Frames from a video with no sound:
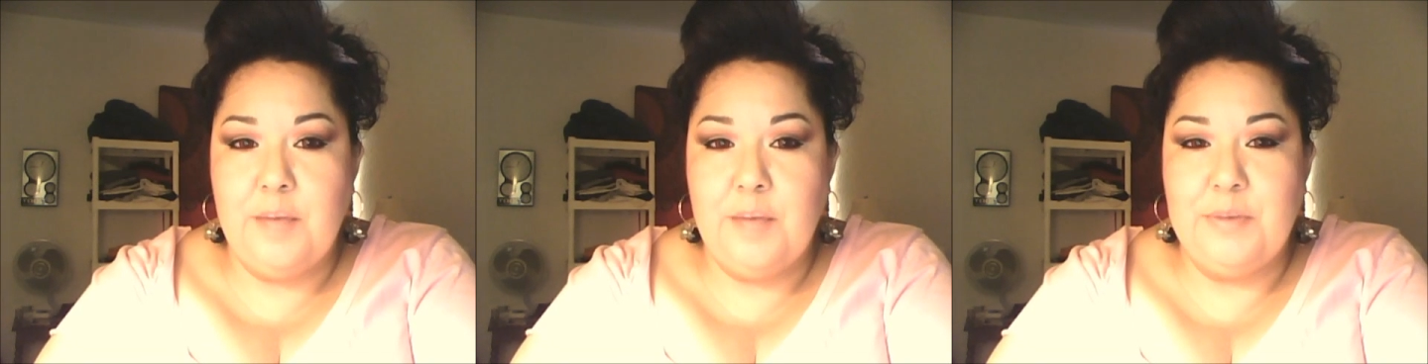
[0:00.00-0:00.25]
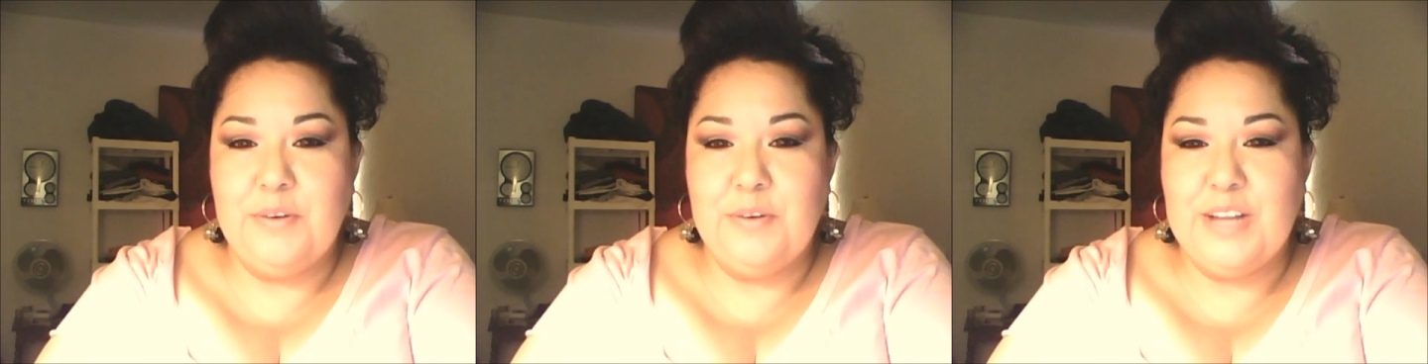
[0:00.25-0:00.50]

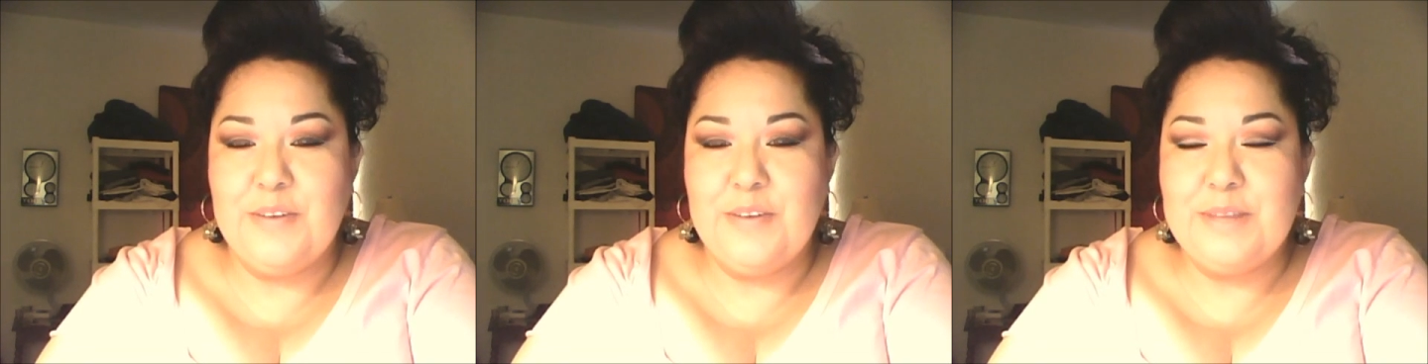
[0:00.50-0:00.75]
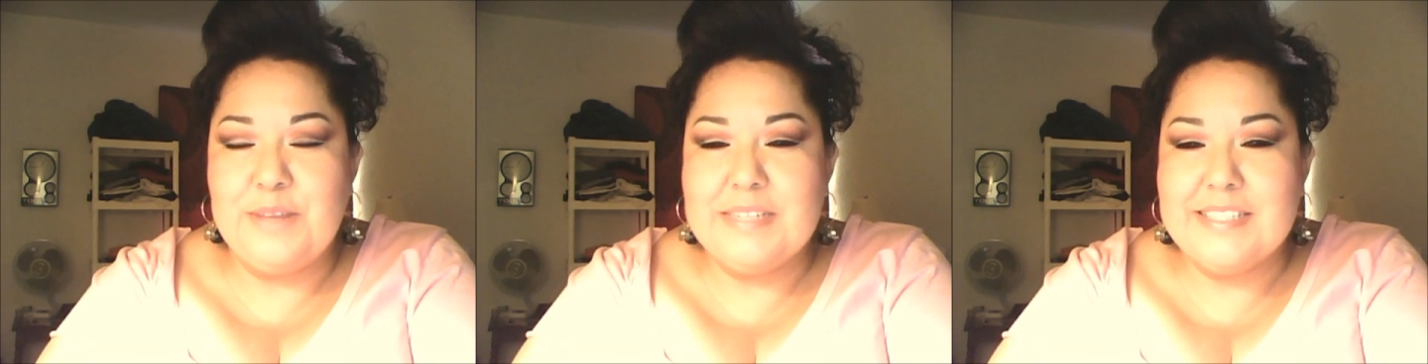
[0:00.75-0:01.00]
But when I
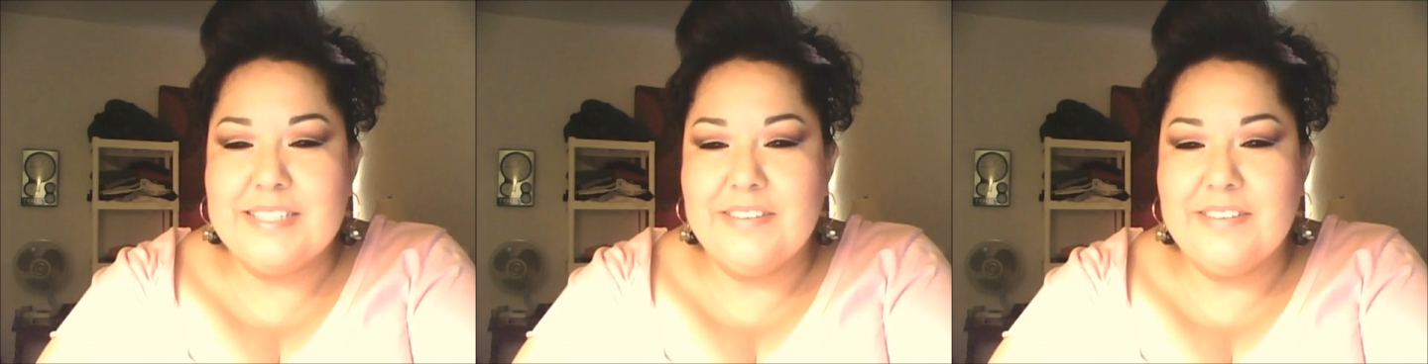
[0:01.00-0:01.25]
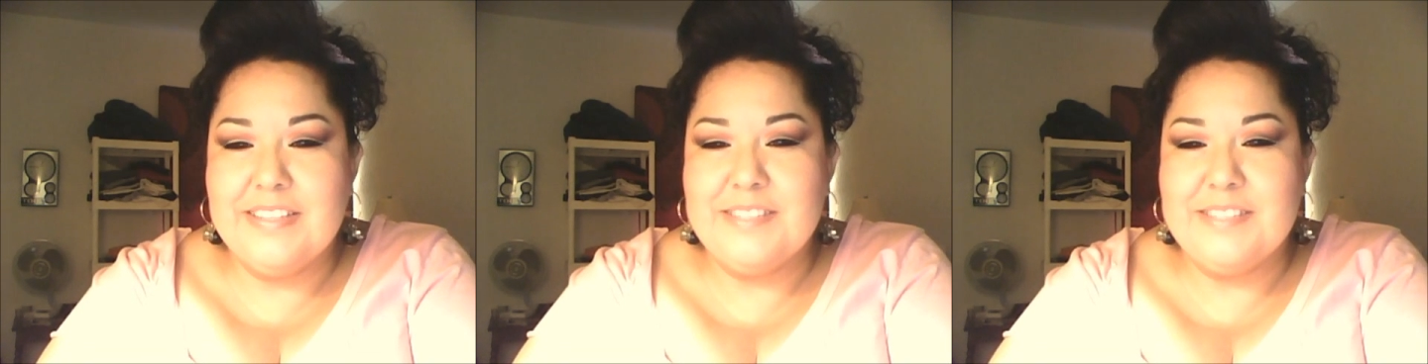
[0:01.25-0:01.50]
weighed myself
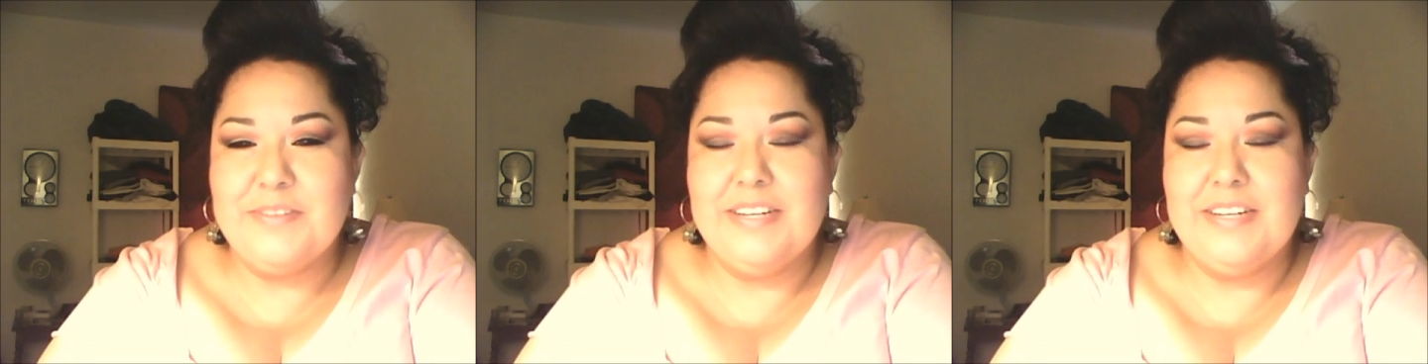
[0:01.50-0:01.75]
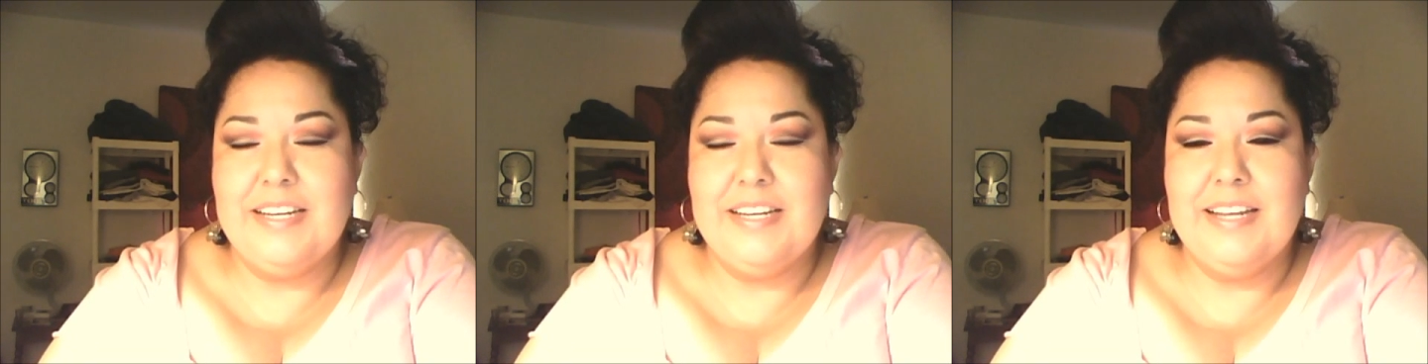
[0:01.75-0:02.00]
this
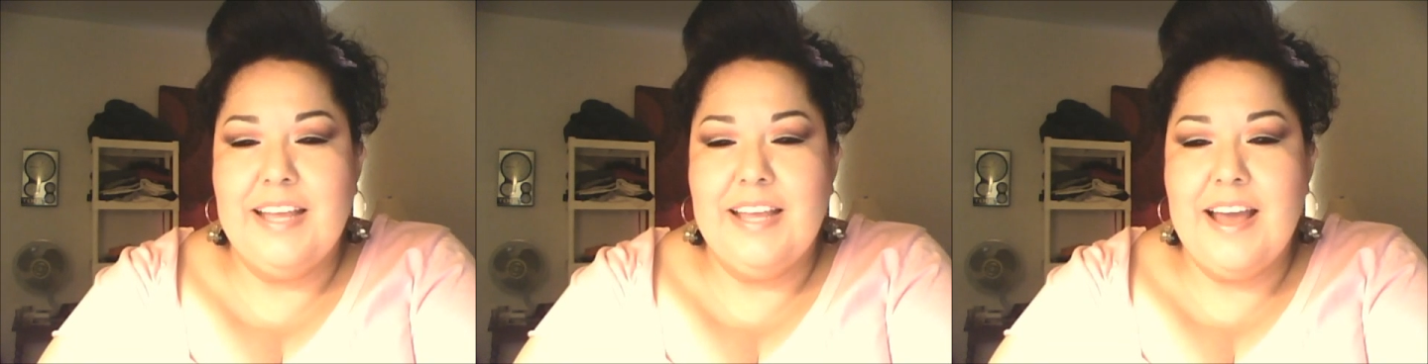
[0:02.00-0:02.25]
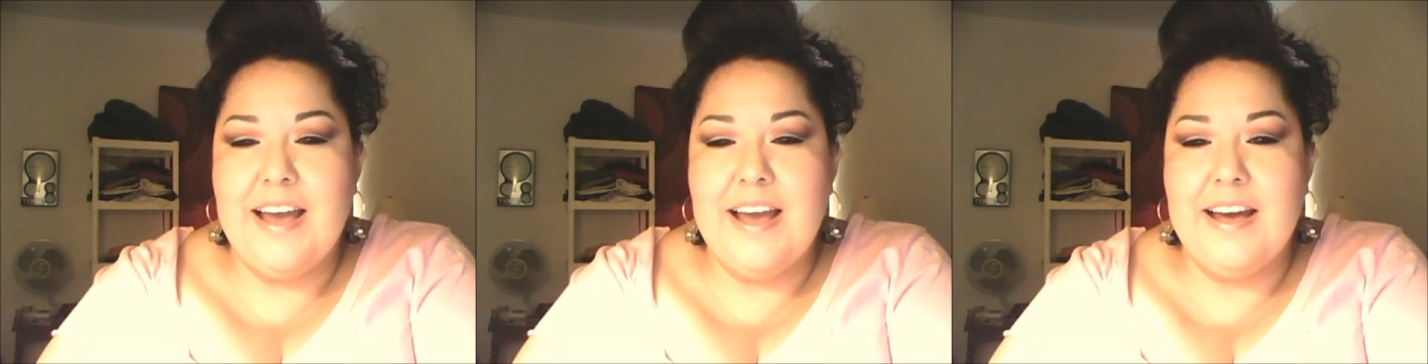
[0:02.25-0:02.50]
morning,
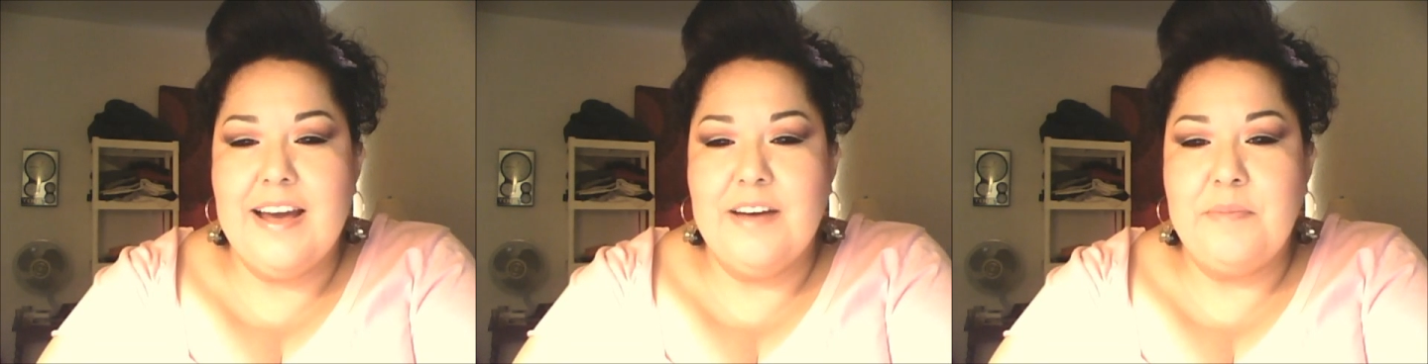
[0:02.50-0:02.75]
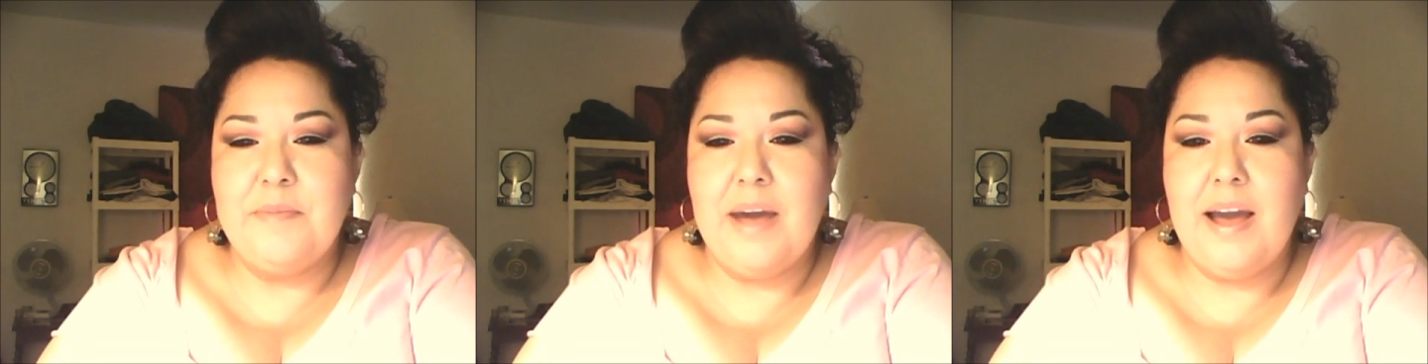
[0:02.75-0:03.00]

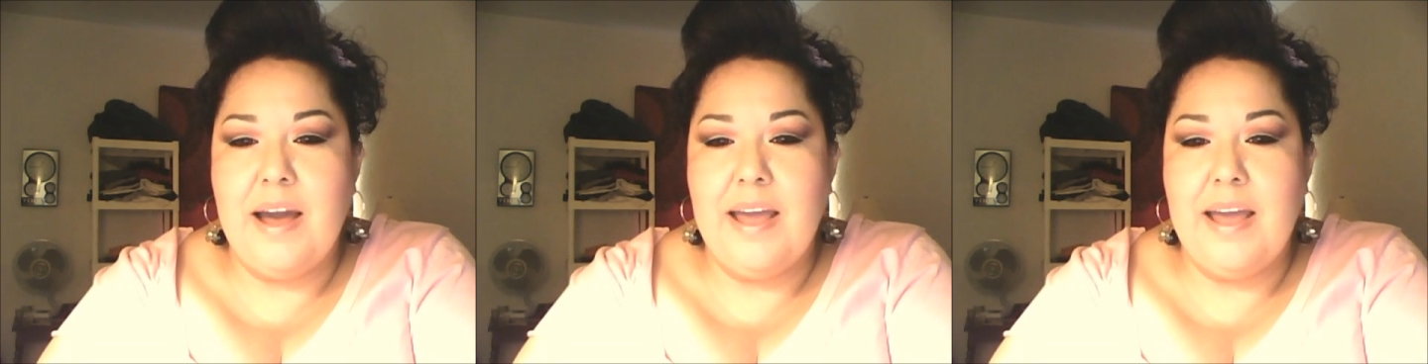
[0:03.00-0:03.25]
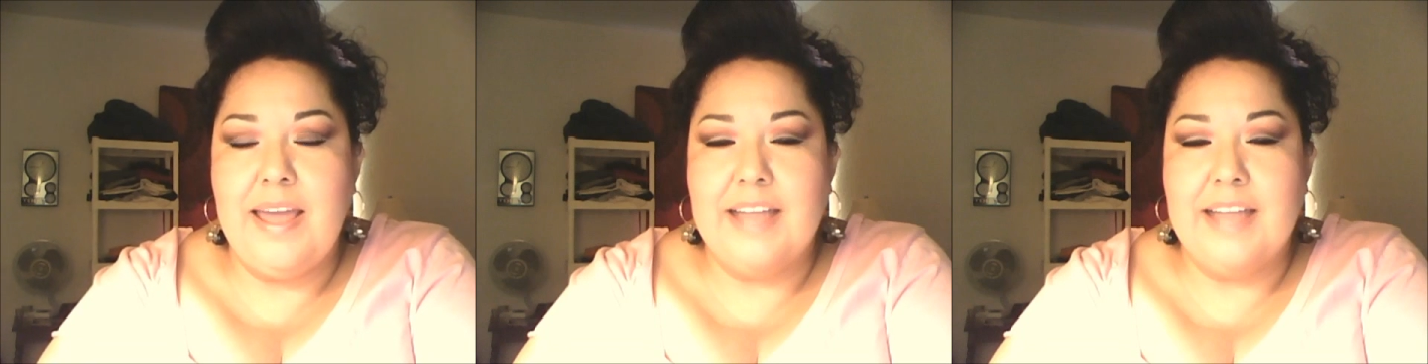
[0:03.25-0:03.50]

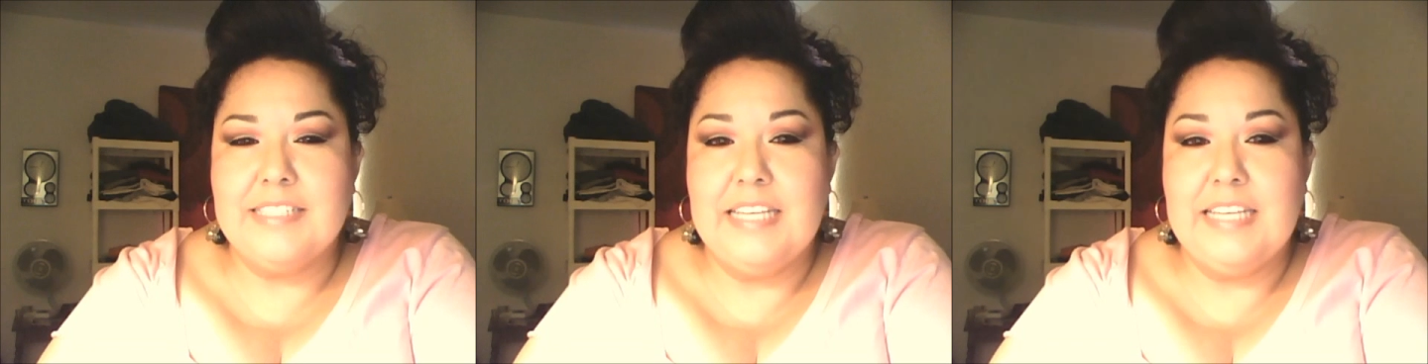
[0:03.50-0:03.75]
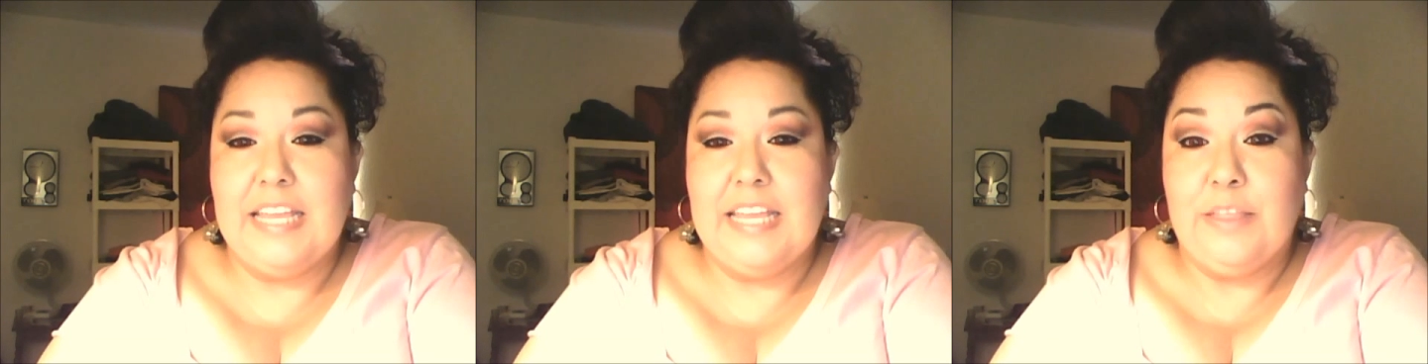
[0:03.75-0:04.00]
I actually
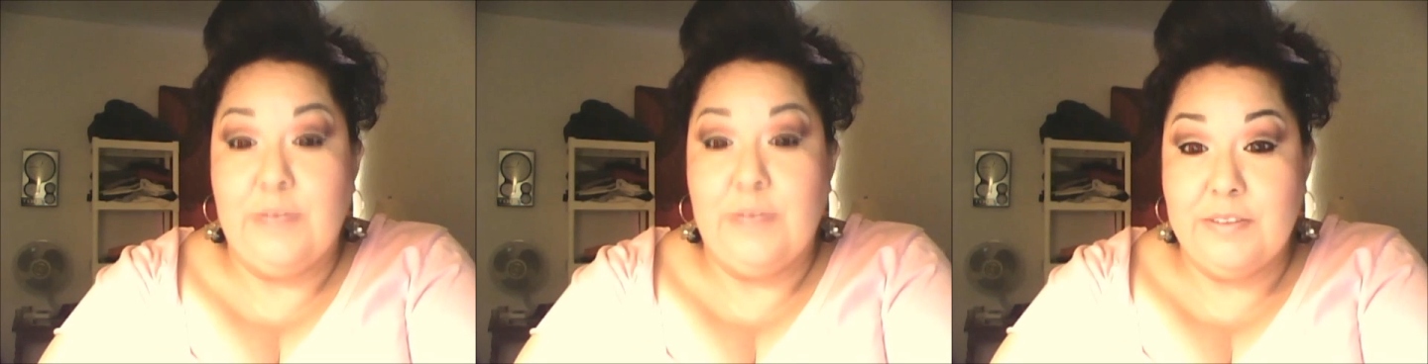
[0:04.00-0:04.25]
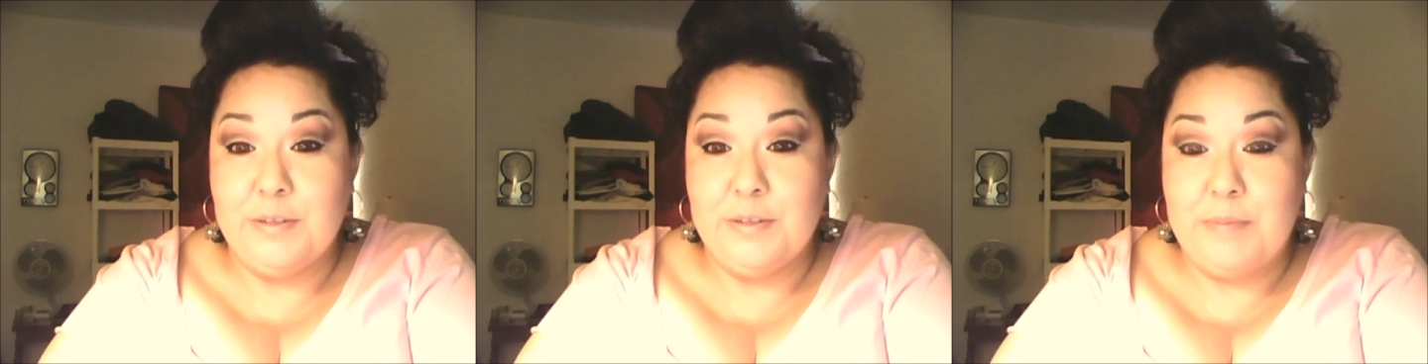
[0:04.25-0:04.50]
gained 3
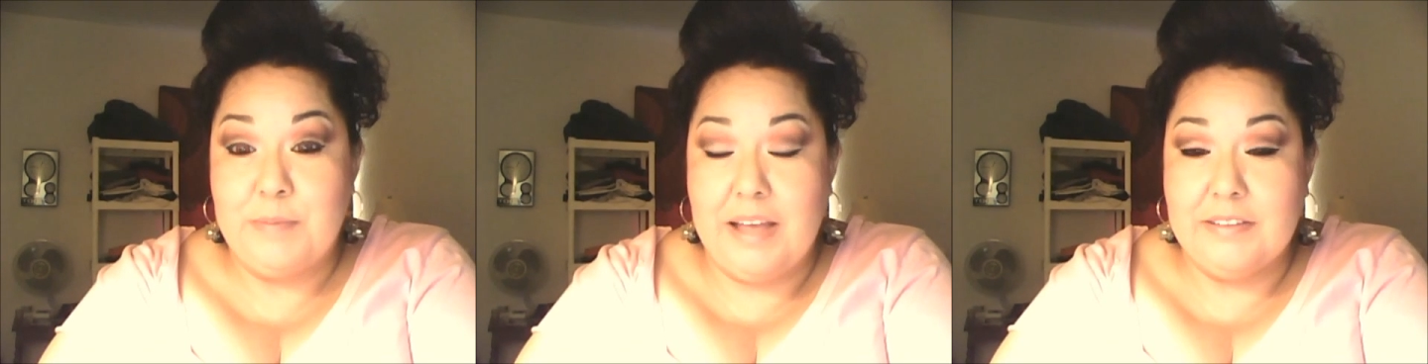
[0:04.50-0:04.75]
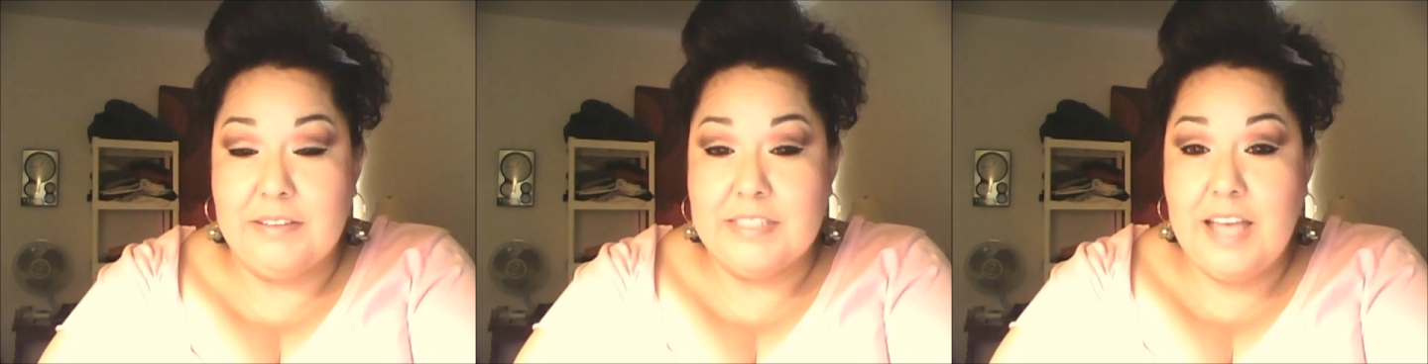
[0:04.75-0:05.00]
of those
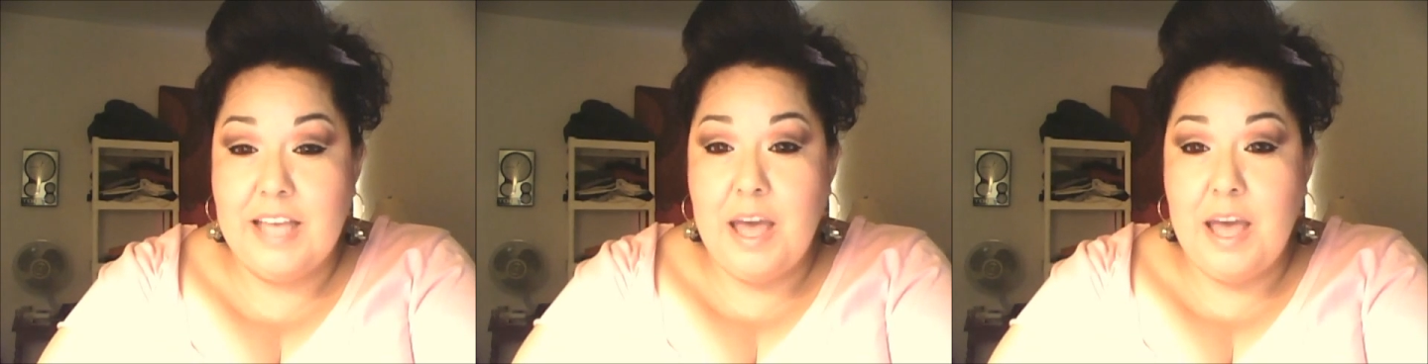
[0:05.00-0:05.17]
pounds.